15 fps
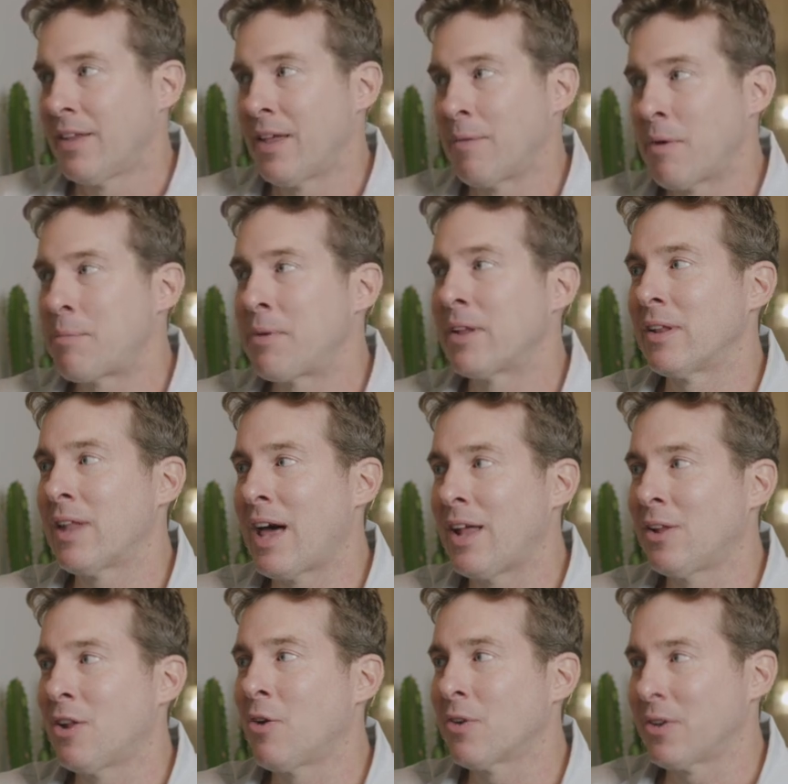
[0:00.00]
That might be a
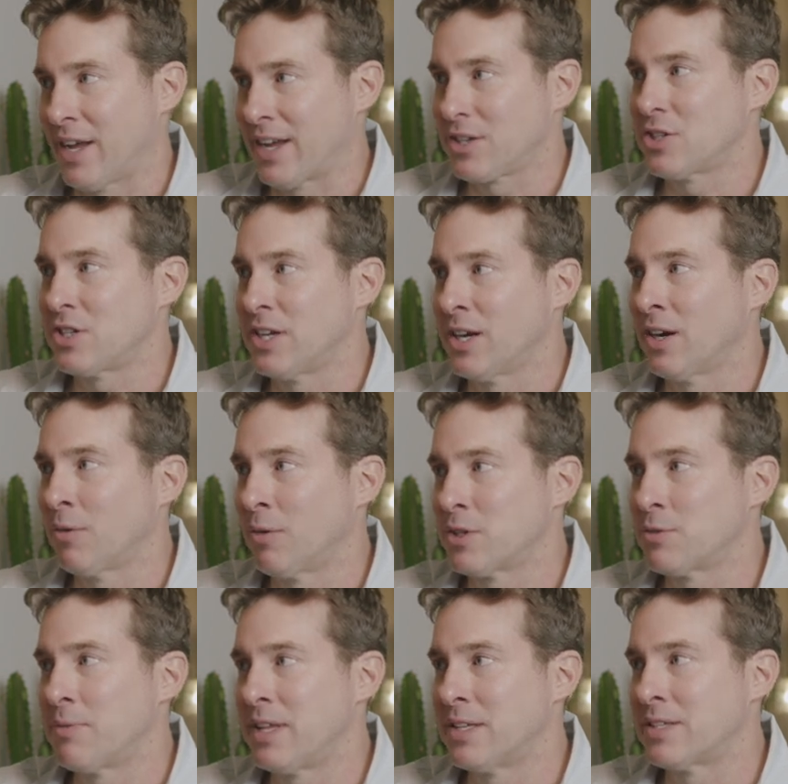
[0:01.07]
lot lower next year,
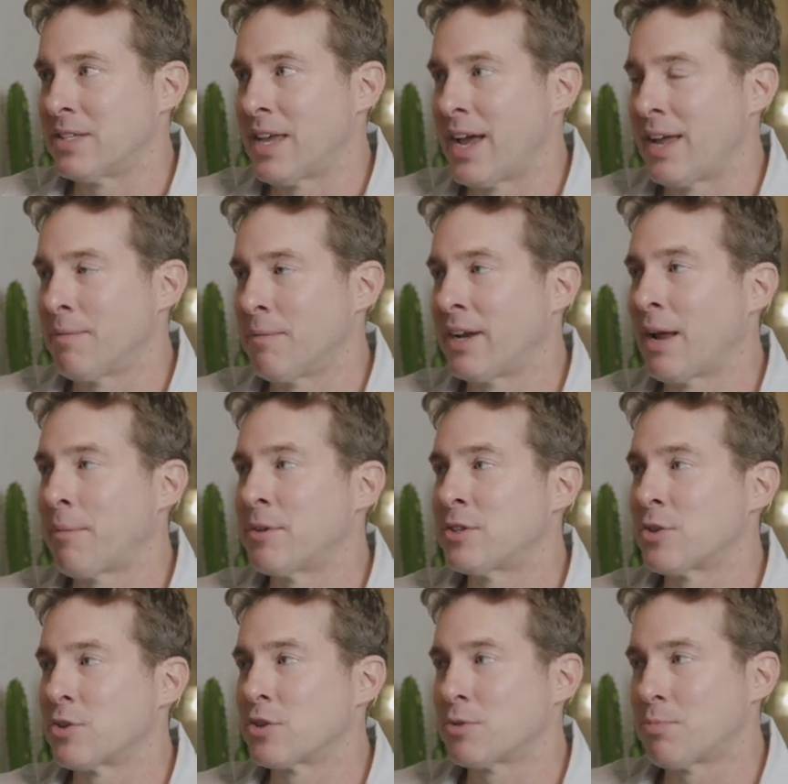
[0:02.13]
which means that it might not be
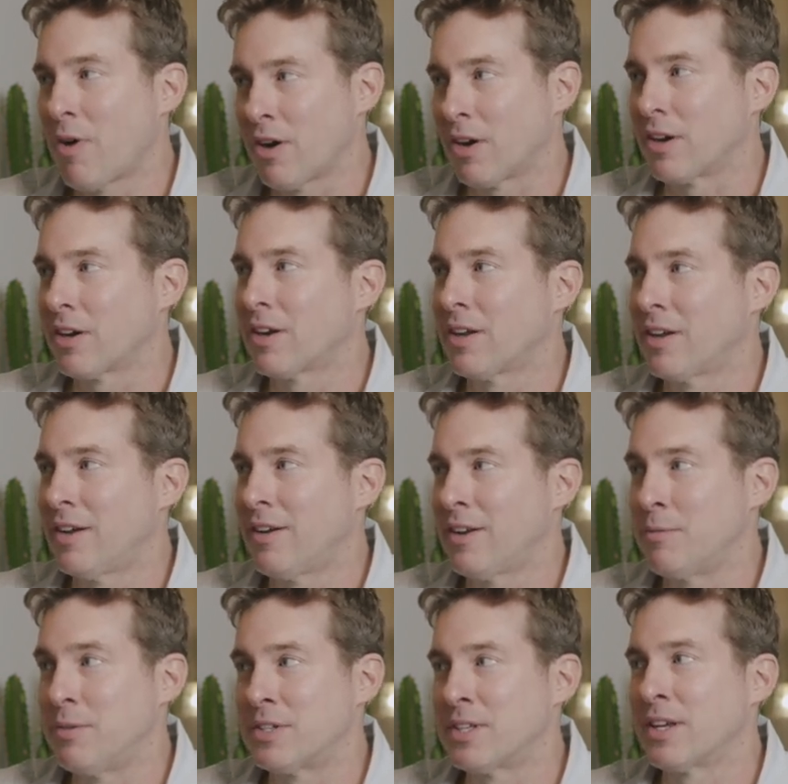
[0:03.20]
so smart
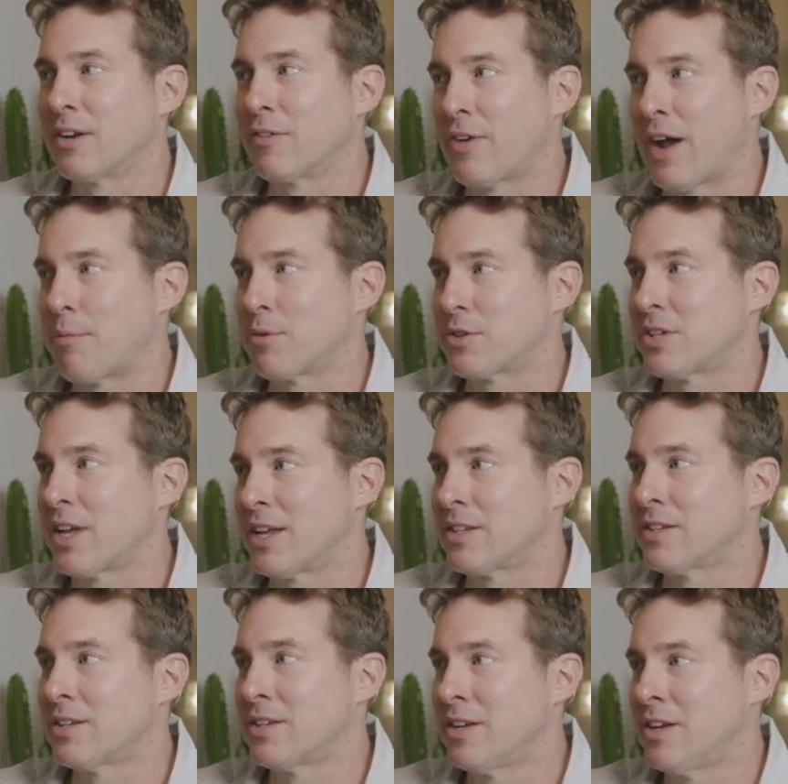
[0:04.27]
to be sitting at a
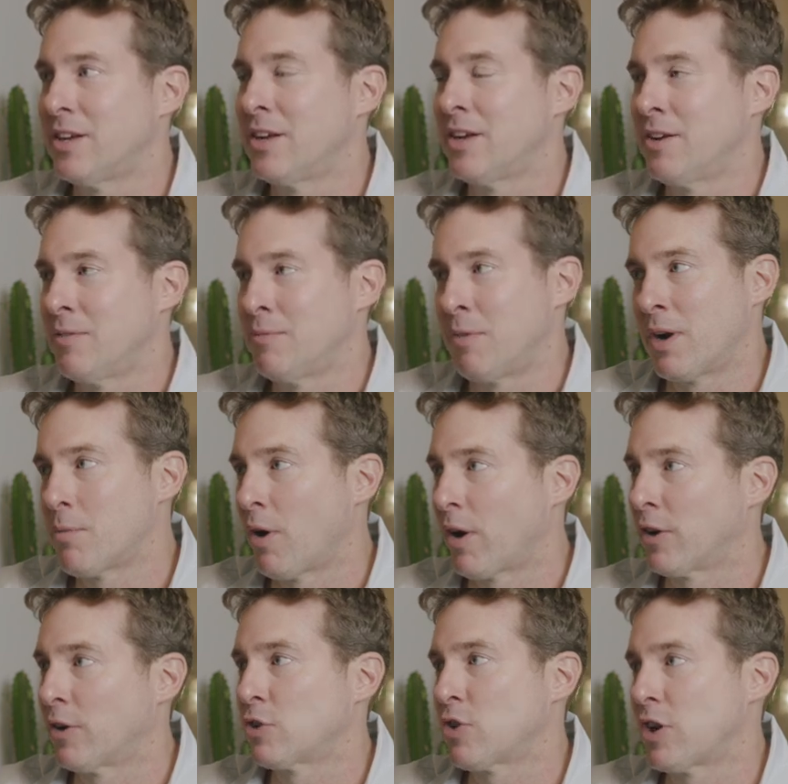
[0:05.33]
5% money
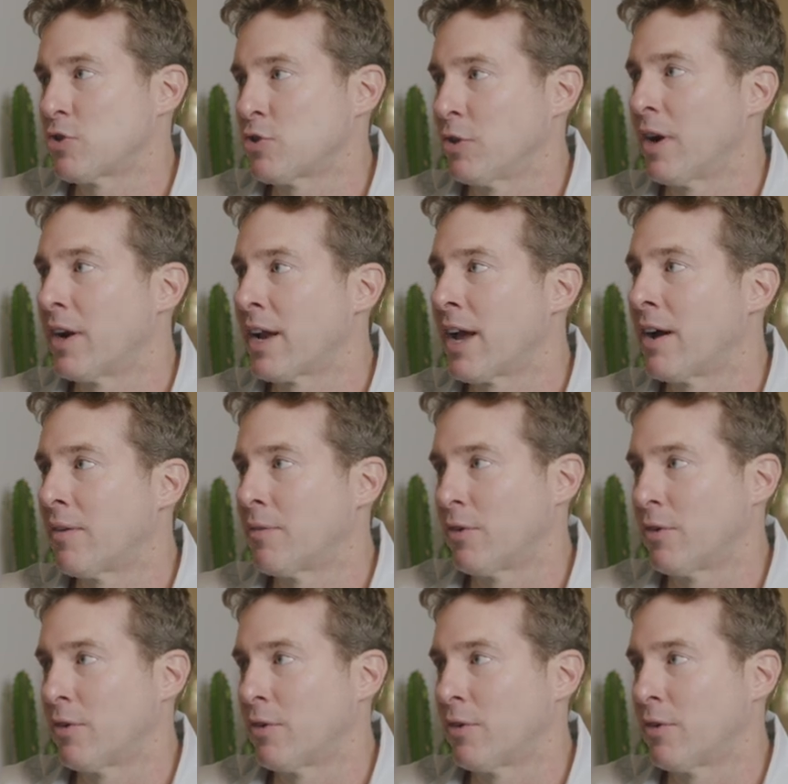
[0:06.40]
market or treasury right now.